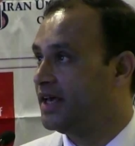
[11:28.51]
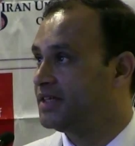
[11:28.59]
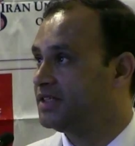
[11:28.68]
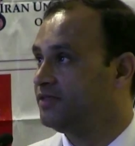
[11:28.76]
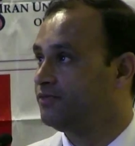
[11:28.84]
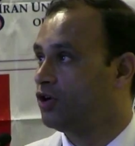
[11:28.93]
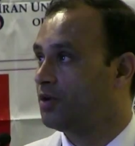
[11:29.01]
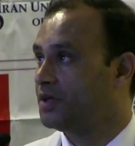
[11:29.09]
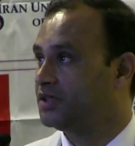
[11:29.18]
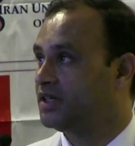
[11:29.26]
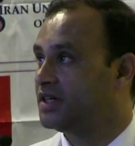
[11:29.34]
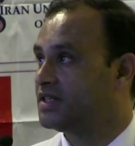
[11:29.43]
AGE
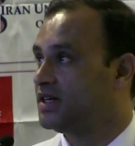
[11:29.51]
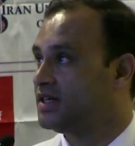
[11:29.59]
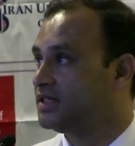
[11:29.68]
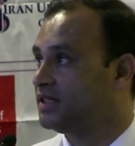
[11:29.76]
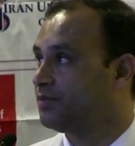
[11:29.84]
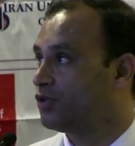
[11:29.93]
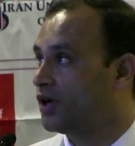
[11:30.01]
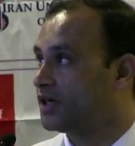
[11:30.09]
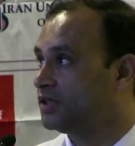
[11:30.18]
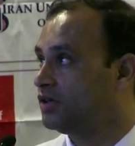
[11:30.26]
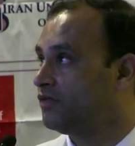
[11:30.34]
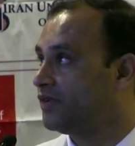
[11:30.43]
formation results in the
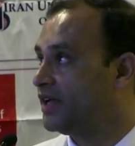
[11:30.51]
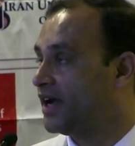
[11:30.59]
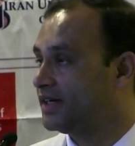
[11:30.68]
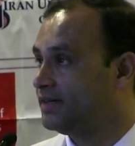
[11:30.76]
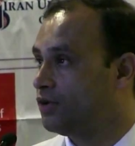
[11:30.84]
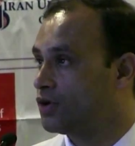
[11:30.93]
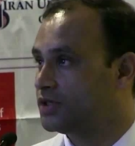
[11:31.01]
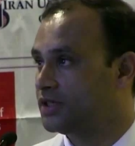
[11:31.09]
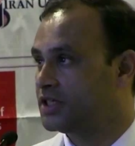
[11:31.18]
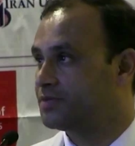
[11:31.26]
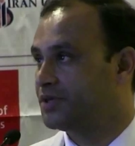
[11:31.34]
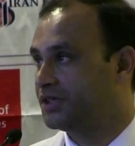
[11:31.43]
production of reactive
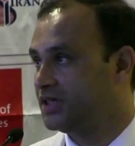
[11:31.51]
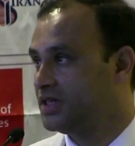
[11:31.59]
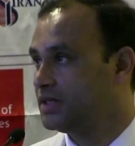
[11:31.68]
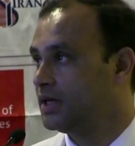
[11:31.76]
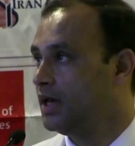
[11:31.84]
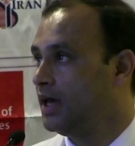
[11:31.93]
oxygen species